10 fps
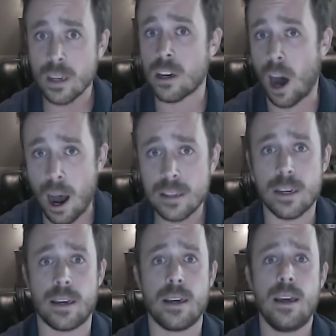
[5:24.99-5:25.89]

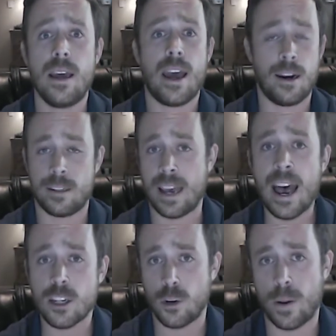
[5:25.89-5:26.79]
causing and
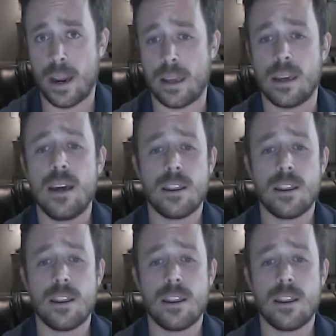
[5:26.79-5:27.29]
exacerbating